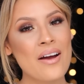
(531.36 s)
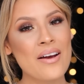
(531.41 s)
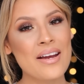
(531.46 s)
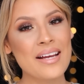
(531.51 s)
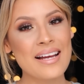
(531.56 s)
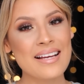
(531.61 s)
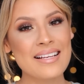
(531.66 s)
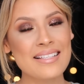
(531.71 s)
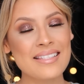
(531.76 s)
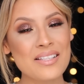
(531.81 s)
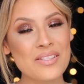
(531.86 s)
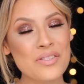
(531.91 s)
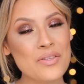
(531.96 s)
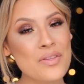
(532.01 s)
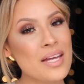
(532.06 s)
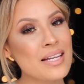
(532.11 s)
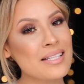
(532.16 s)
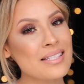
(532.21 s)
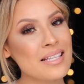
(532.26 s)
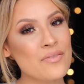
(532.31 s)
All right guys, so
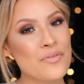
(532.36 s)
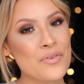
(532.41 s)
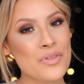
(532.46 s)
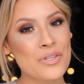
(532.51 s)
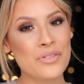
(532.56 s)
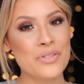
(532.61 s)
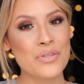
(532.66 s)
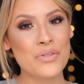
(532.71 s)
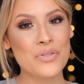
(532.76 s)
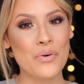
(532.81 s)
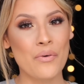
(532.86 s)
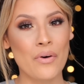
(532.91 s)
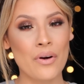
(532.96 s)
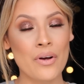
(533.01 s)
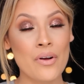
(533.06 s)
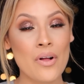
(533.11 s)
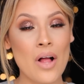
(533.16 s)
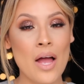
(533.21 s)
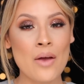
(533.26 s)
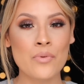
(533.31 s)
that is it for this
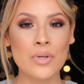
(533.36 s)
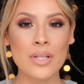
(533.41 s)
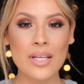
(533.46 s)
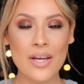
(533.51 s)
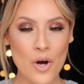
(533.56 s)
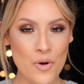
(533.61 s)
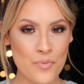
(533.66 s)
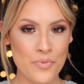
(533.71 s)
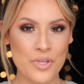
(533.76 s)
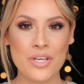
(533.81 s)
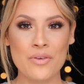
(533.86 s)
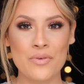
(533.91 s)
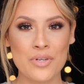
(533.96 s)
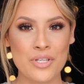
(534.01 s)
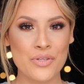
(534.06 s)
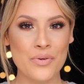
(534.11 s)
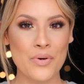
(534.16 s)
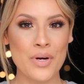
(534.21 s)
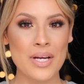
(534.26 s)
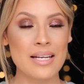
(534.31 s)
tutorial. I really hope that you
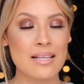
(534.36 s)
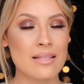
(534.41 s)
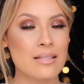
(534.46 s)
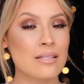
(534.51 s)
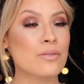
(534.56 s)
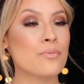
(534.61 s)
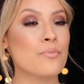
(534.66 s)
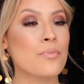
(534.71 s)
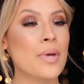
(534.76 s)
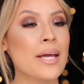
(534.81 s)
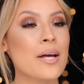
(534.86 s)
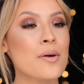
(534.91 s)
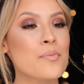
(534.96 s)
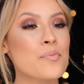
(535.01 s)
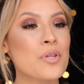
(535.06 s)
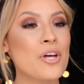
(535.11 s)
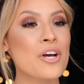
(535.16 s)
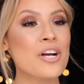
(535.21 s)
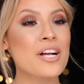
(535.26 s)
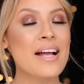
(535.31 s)
enjoyed this
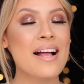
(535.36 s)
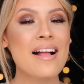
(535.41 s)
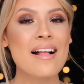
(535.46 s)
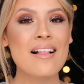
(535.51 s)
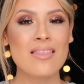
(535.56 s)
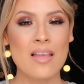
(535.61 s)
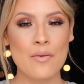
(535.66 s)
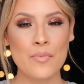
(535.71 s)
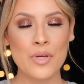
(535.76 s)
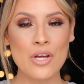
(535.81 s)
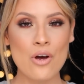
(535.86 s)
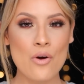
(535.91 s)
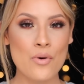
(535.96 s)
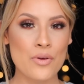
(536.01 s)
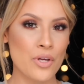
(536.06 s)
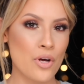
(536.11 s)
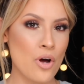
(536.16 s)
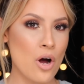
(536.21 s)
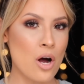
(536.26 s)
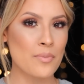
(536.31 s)
makeup look. Let me know
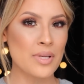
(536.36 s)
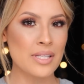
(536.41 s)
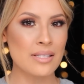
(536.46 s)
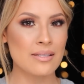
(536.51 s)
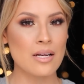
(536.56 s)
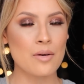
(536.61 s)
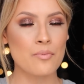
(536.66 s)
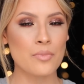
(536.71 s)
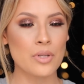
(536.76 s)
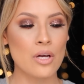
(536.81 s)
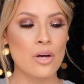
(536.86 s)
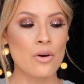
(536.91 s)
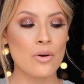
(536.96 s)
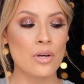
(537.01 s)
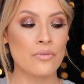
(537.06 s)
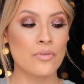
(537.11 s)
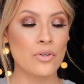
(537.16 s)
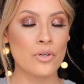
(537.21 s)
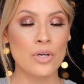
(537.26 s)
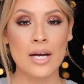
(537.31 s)
in the comments down below
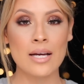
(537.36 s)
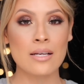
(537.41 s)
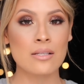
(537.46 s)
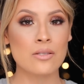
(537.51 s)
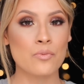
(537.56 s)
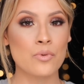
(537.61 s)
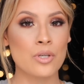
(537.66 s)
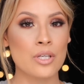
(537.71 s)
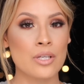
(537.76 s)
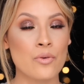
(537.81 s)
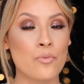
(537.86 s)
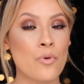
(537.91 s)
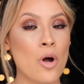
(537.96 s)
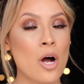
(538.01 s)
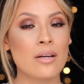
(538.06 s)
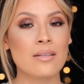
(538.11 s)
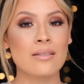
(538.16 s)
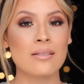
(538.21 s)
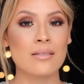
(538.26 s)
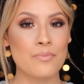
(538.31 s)
if you guys would
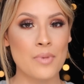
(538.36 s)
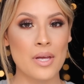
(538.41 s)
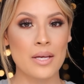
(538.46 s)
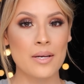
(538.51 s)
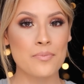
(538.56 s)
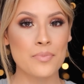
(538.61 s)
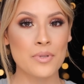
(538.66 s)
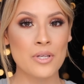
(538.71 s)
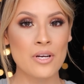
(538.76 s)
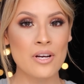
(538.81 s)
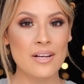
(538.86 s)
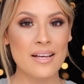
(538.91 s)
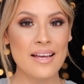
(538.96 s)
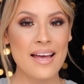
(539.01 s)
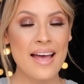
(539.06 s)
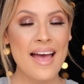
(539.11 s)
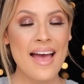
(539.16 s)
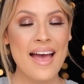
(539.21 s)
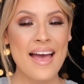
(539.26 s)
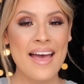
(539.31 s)
rock this makeup look.
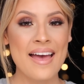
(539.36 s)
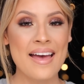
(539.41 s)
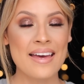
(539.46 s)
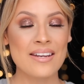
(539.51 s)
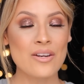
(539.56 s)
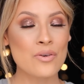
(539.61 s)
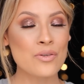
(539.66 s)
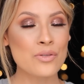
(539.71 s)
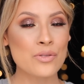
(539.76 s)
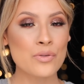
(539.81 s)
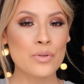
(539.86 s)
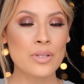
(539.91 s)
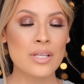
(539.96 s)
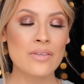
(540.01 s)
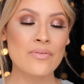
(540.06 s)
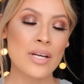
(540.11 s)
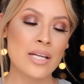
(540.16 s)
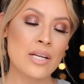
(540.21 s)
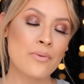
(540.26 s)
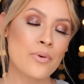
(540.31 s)
And also
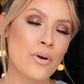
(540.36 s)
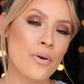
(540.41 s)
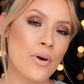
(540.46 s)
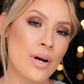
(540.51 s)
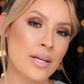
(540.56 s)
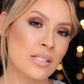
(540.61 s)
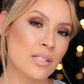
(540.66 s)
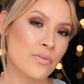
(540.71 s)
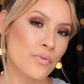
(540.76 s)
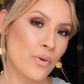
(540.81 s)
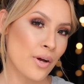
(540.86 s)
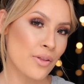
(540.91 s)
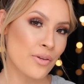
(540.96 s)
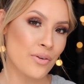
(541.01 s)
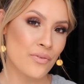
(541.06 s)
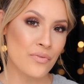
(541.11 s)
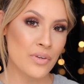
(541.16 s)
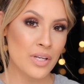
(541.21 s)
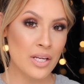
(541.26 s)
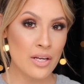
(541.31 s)
leave any requests for
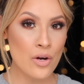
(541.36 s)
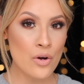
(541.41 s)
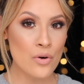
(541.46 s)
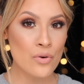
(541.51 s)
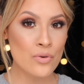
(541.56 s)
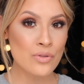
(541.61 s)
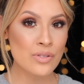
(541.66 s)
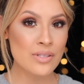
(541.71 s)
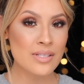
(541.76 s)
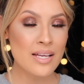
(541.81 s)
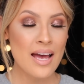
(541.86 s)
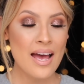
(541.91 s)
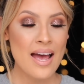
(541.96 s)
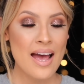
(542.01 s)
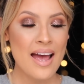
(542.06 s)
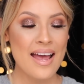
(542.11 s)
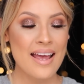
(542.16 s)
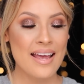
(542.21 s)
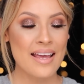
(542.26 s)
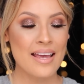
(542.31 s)
other videos.
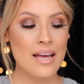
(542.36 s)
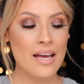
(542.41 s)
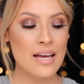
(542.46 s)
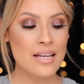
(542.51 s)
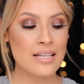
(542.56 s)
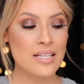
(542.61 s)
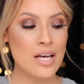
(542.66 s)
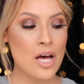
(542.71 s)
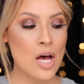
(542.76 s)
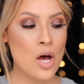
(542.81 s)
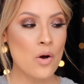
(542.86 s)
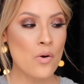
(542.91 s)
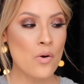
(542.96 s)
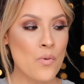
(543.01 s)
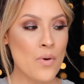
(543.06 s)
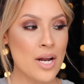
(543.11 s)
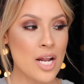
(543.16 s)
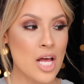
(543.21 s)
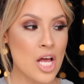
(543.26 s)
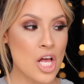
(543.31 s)
And
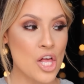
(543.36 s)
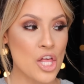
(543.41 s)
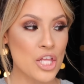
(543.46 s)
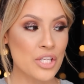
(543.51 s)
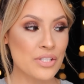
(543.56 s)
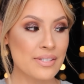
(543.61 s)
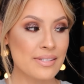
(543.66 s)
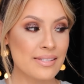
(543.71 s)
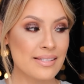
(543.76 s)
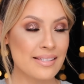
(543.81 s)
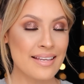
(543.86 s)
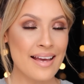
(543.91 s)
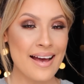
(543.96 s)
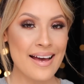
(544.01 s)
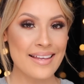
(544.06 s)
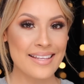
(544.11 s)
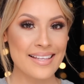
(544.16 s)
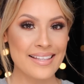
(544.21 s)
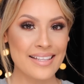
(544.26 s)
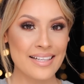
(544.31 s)
what else? Yeah,
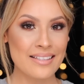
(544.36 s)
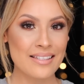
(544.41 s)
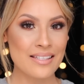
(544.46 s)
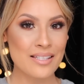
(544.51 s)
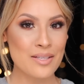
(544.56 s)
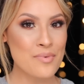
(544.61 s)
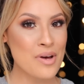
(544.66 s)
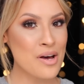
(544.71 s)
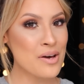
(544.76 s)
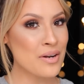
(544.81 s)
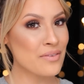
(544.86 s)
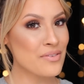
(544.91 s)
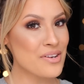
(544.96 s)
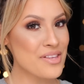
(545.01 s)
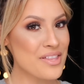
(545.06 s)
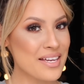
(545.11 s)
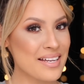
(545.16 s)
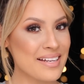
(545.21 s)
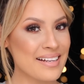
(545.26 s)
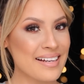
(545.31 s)
I think that's about
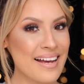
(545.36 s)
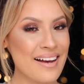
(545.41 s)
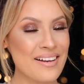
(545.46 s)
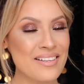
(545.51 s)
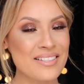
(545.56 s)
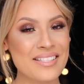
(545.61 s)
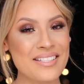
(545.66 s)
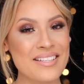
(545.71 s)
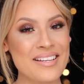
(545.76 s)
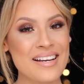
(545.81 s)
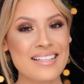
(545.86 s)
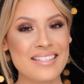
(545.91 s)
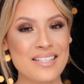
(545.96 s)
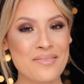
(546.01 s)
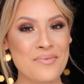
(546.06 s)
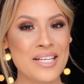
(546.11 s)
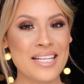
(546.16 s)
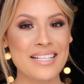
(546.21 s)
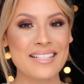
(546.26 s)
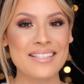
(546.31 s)
everything. I'll see you guys
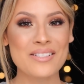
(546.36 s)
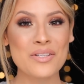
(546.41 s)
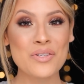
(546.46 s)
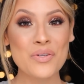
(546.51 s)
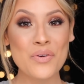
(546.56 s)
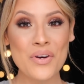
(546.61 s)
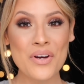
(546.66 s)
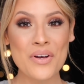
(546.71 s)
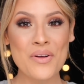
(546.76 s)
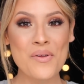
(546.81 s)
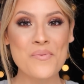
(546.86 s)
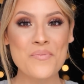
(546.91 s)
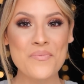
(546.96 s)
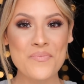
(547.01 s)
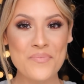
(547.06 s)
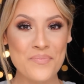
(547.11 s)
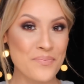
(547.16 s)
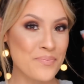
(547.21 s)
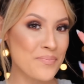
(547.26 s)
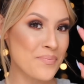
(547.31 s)
in my next tutorial.
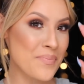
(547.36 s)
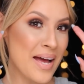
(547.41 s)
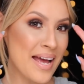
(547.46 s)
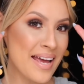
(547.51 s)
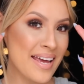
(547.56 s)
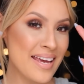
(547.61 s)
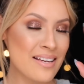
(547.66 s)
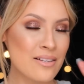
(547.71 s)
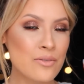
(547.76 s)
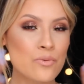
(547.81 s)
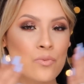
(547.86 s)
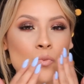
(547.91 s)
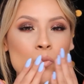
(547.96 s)
Bye.